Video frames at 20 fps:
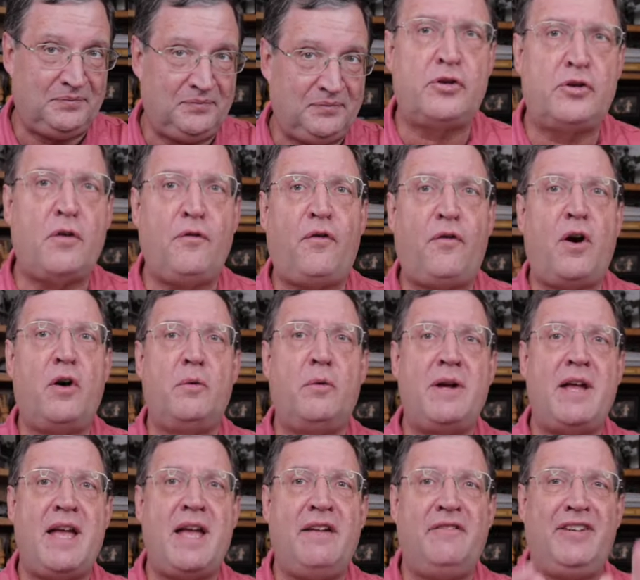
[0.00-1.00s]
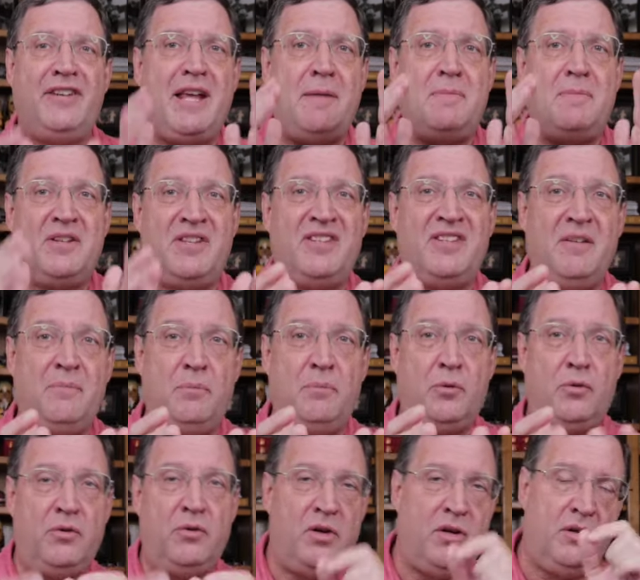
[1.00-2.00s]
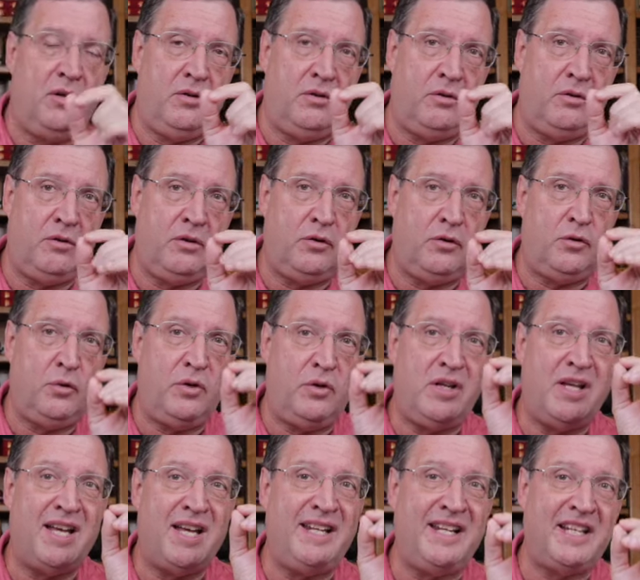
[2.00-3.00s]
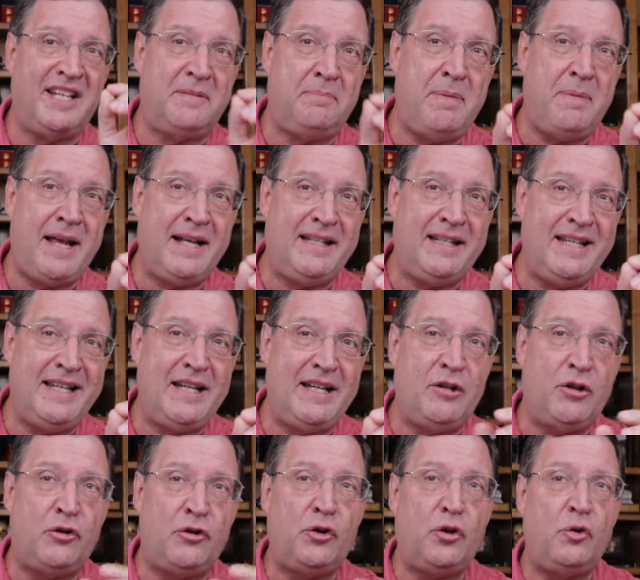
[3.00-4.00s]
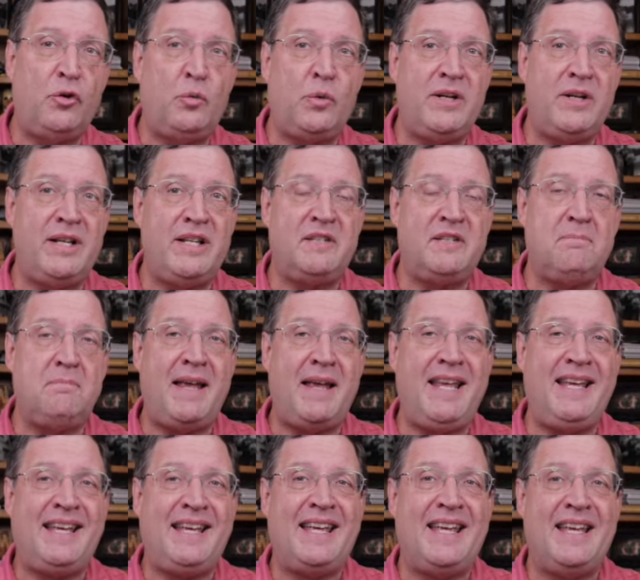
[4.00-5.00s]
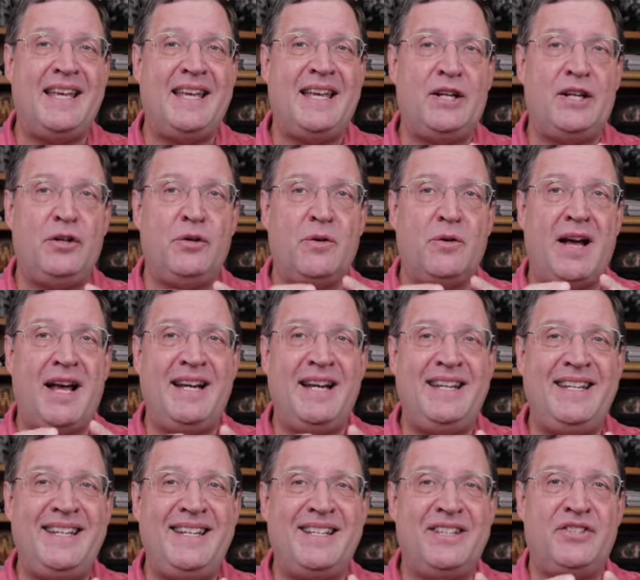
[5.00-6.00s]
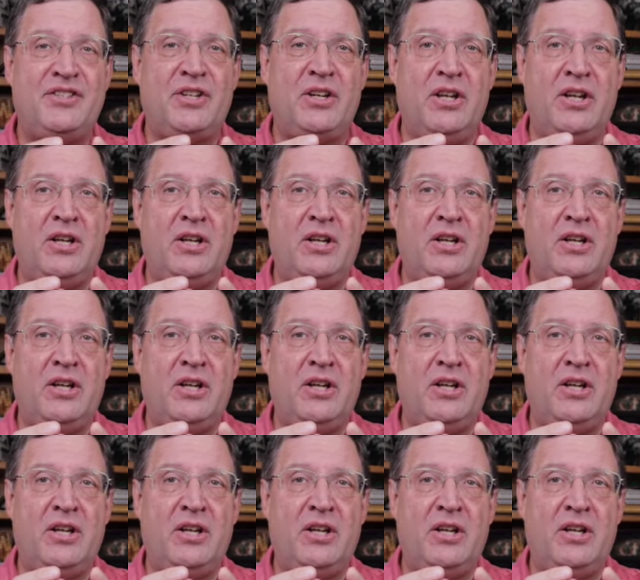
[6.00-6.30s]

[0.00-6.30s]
So far we have keep it simple, do the unexpected, and the third one is make your ideas